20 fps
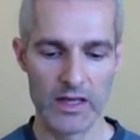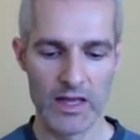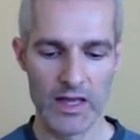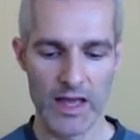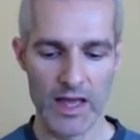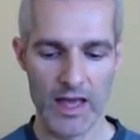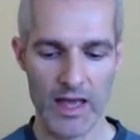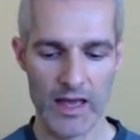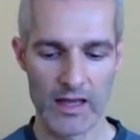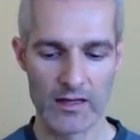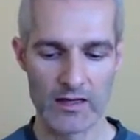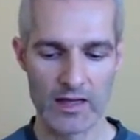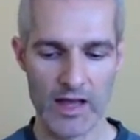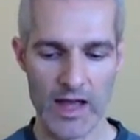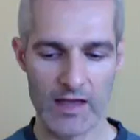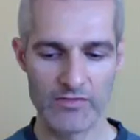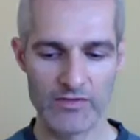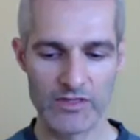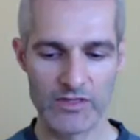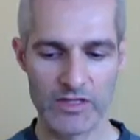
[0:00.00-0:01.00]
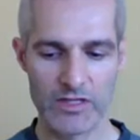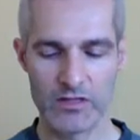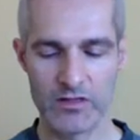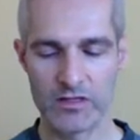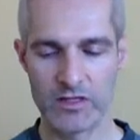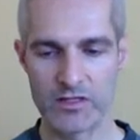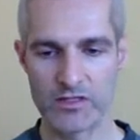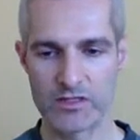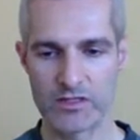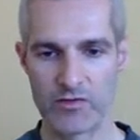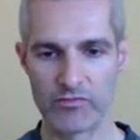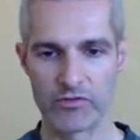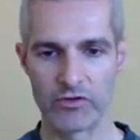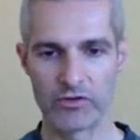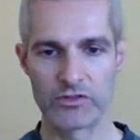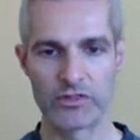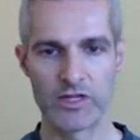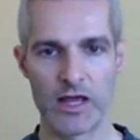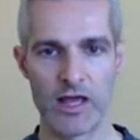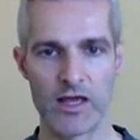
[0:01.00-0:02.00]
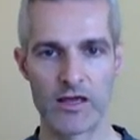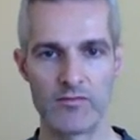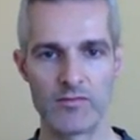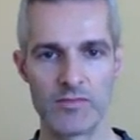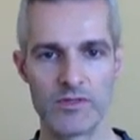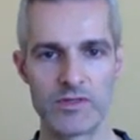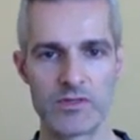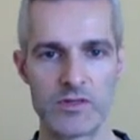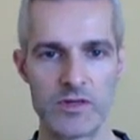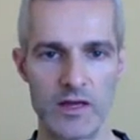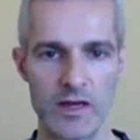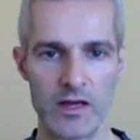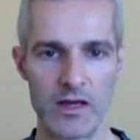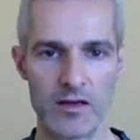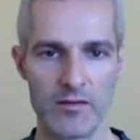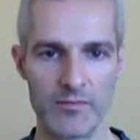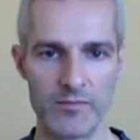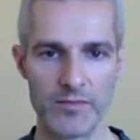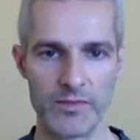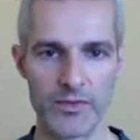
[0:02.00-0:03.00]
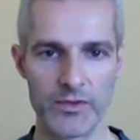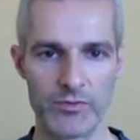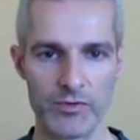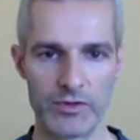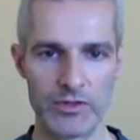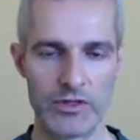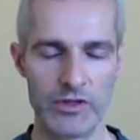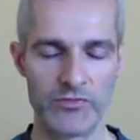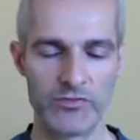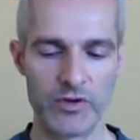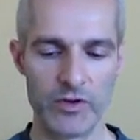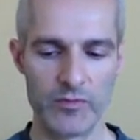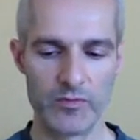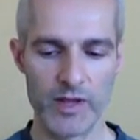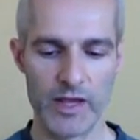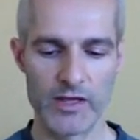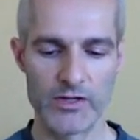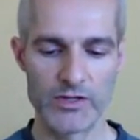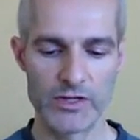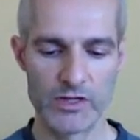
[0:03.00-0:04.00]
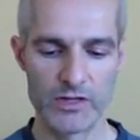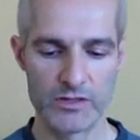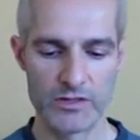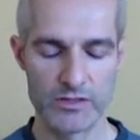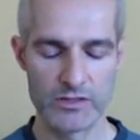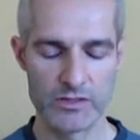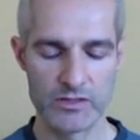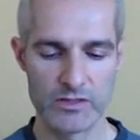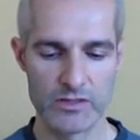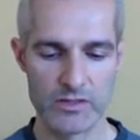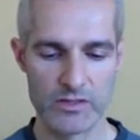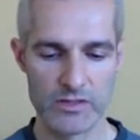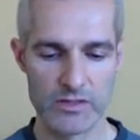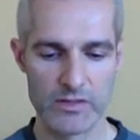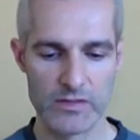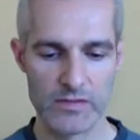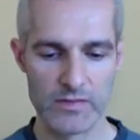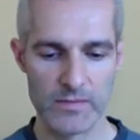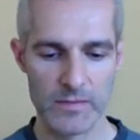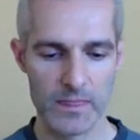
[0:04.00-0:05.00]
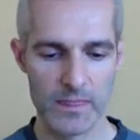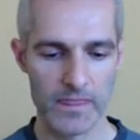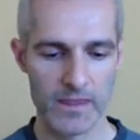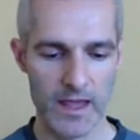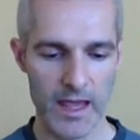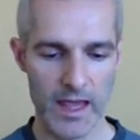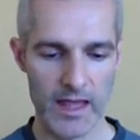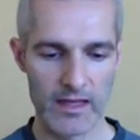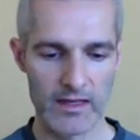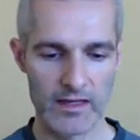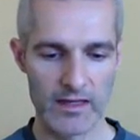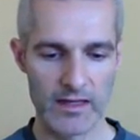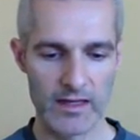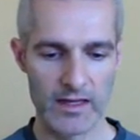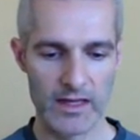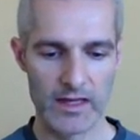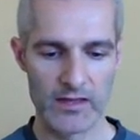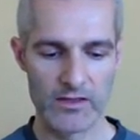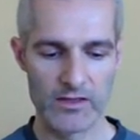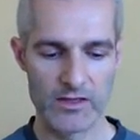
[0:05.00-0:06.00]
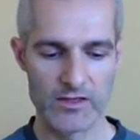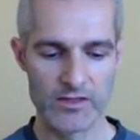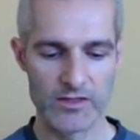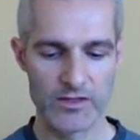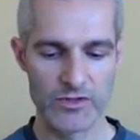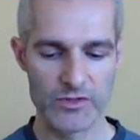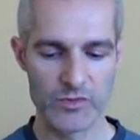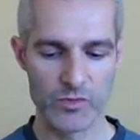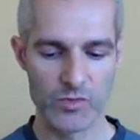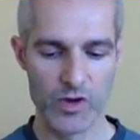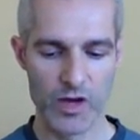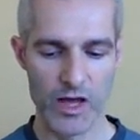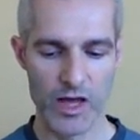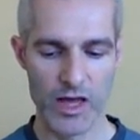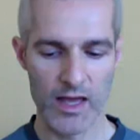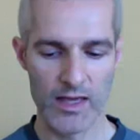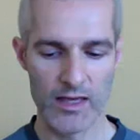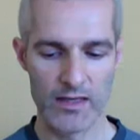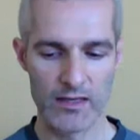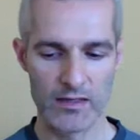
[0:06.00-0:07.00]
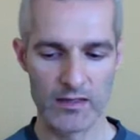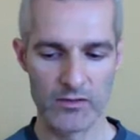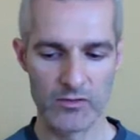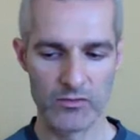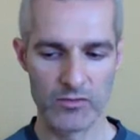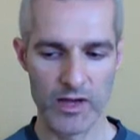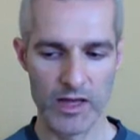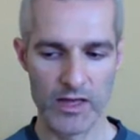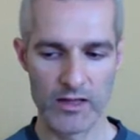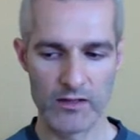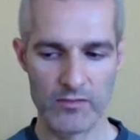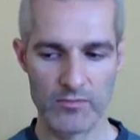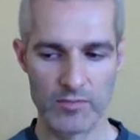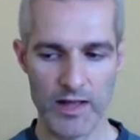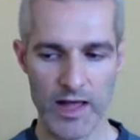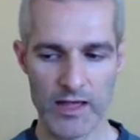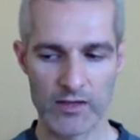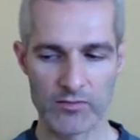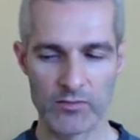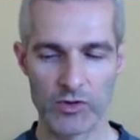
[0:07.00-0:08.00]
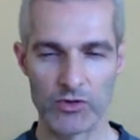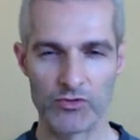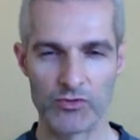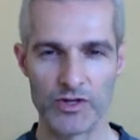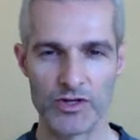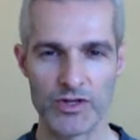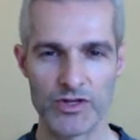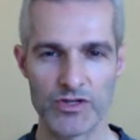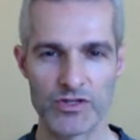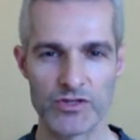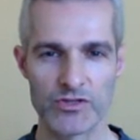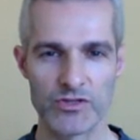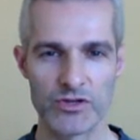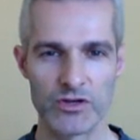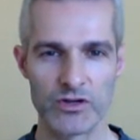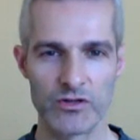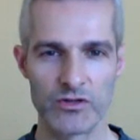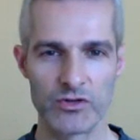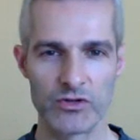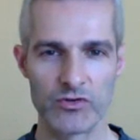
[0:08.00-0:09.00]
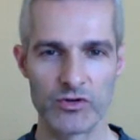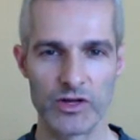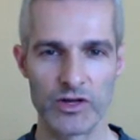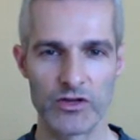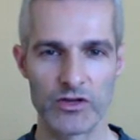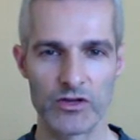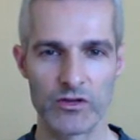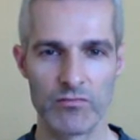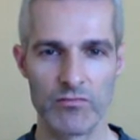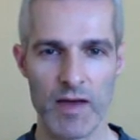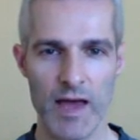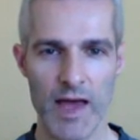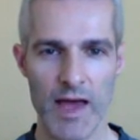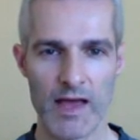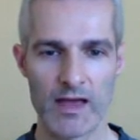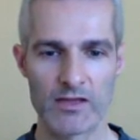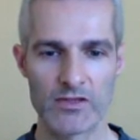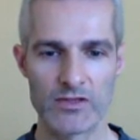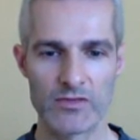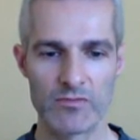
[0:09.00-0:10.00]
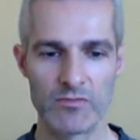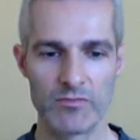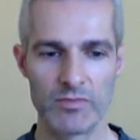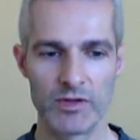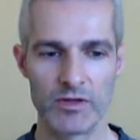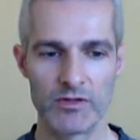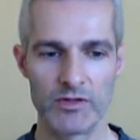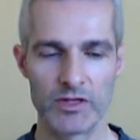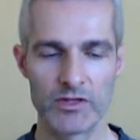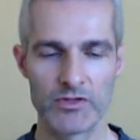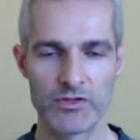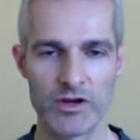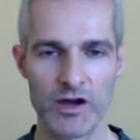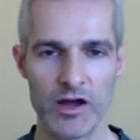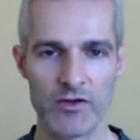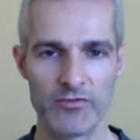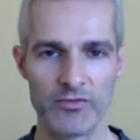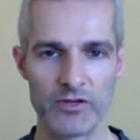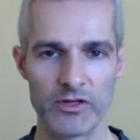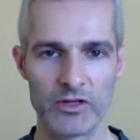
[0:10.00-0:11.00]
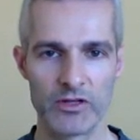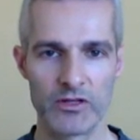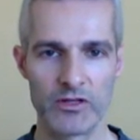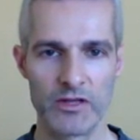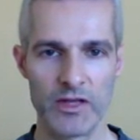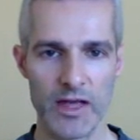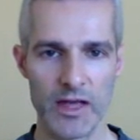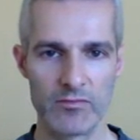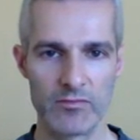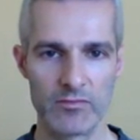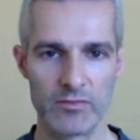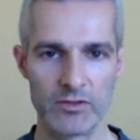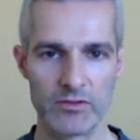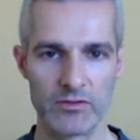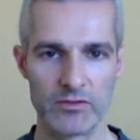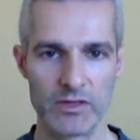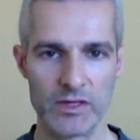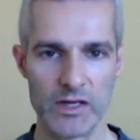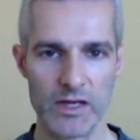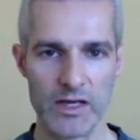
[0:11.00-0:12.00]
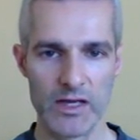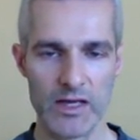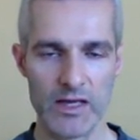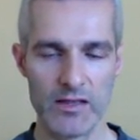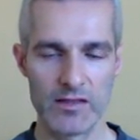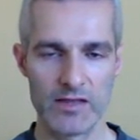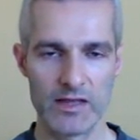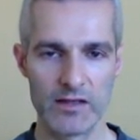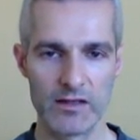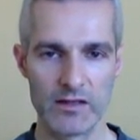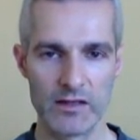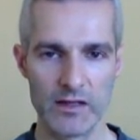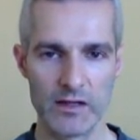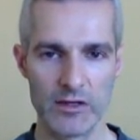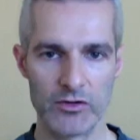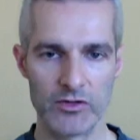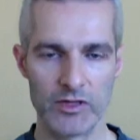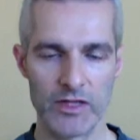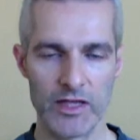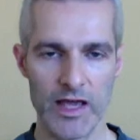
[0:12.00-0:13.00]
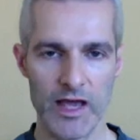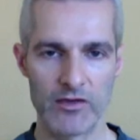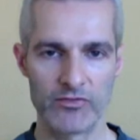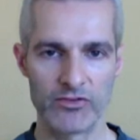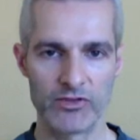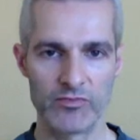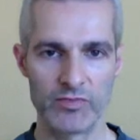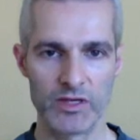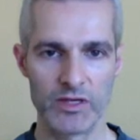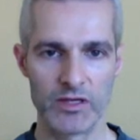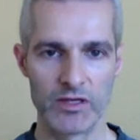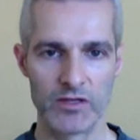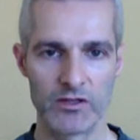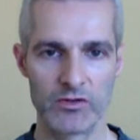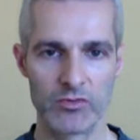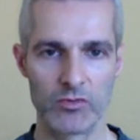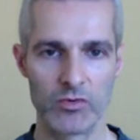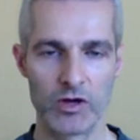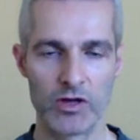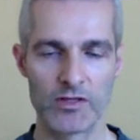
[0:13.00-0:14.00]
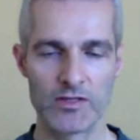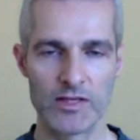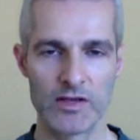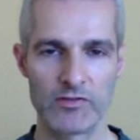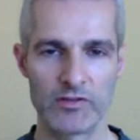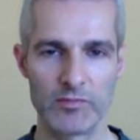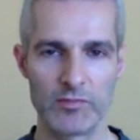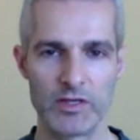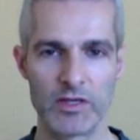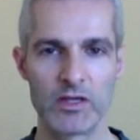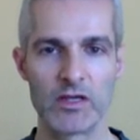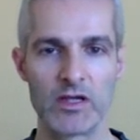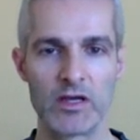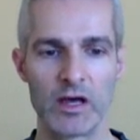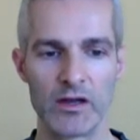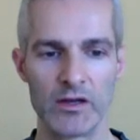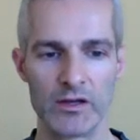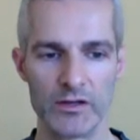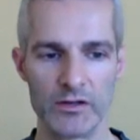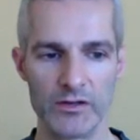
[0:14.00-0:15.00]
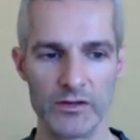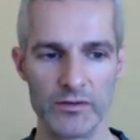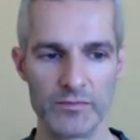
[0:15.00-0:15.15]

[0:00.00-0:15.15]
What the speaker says: And I've seen this several times with different patients. And this is why when black mold reaches a certain critical mass, buildings are often condemned. They literally the walls have to be gutted.